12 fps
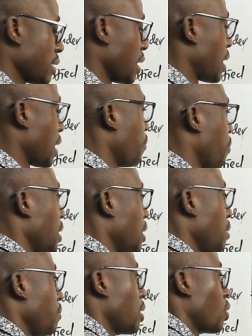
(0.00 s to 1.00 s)
company,
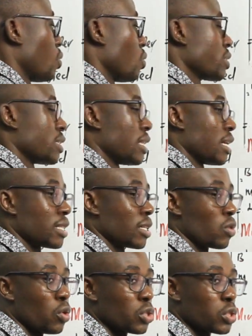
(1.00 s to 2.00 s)
because that's the
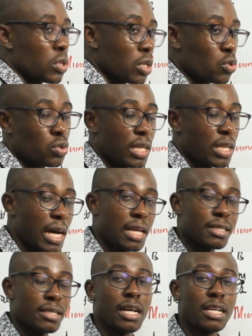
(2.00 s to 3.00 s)
question that was asked,
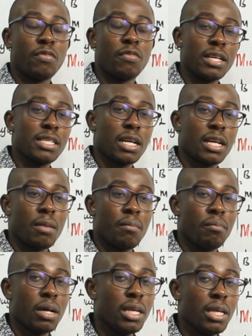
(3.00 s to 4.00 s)
advise the
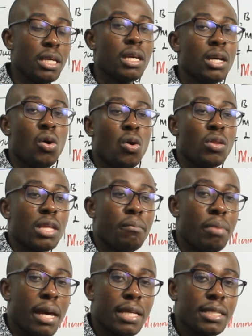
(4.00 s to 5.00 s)
company on the
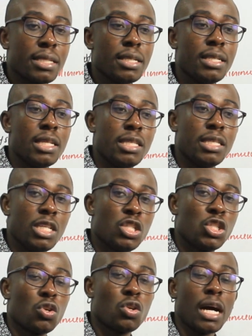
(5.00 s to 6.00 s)
best
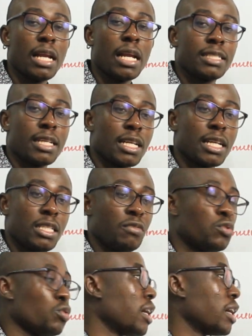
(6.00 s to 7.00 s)
decision alternative to
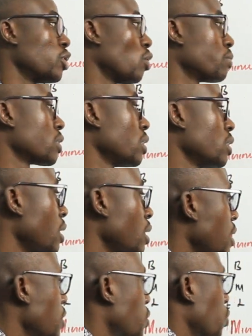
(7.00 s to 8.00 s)
adopt.
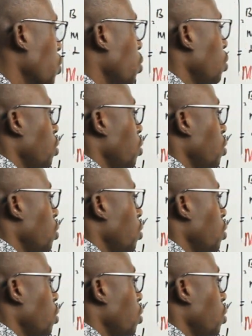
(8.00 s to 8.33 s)
So